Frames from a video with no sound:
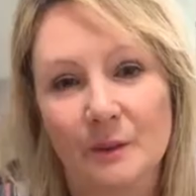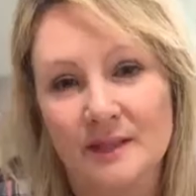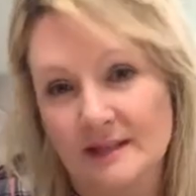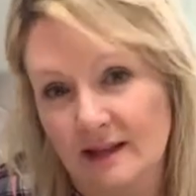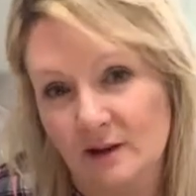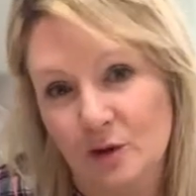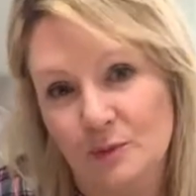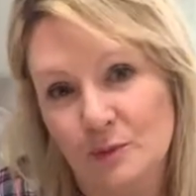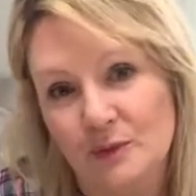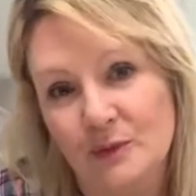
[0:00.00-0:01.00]
we sell
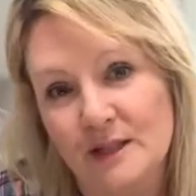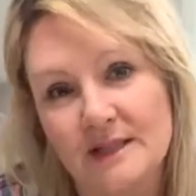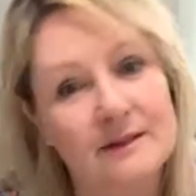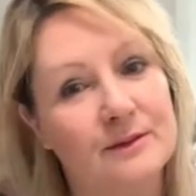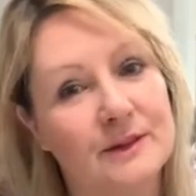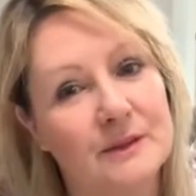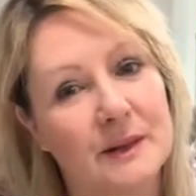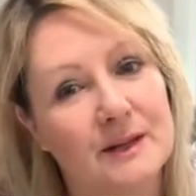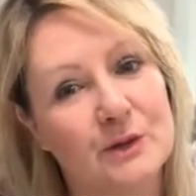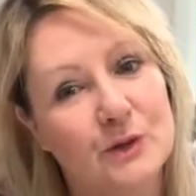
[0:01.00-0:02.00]
comes with free delivery as
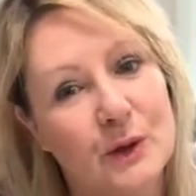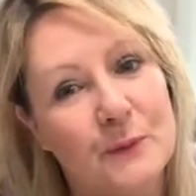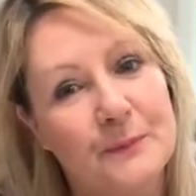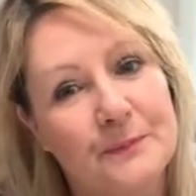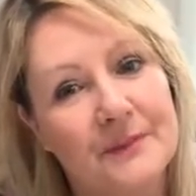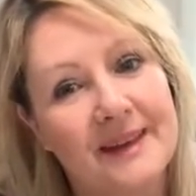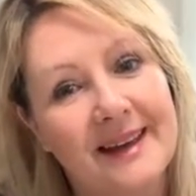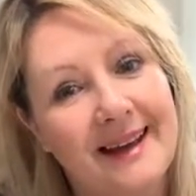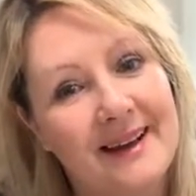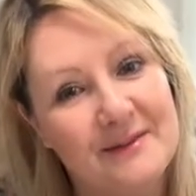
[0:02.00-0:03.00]
well. So
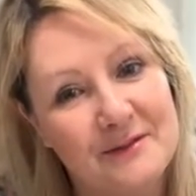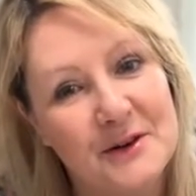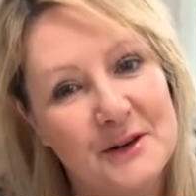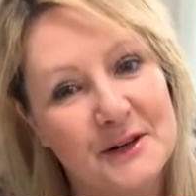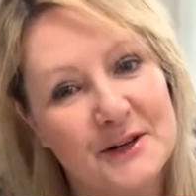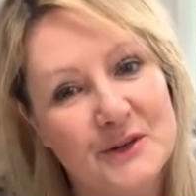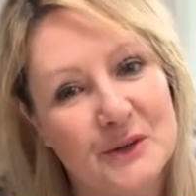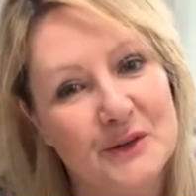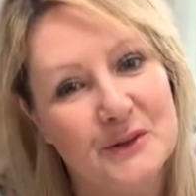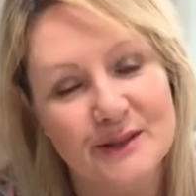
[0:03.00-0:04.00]
yeah, have fun and
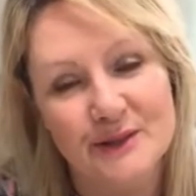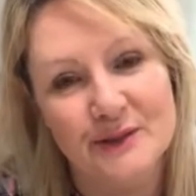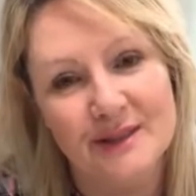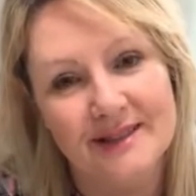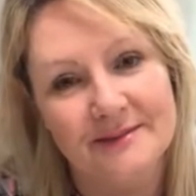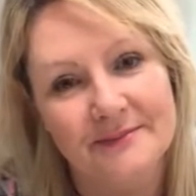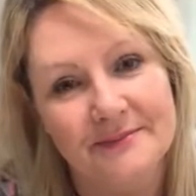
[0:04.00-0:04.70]
enjoy your crystal grid.